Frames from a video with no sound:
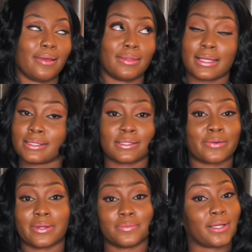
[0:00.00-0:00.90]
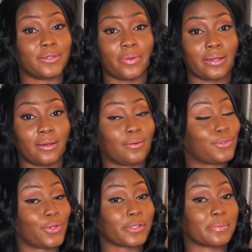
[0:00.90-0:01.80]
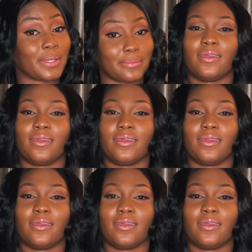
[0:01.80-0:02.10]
That's the secret I'm telling you right now, trust me.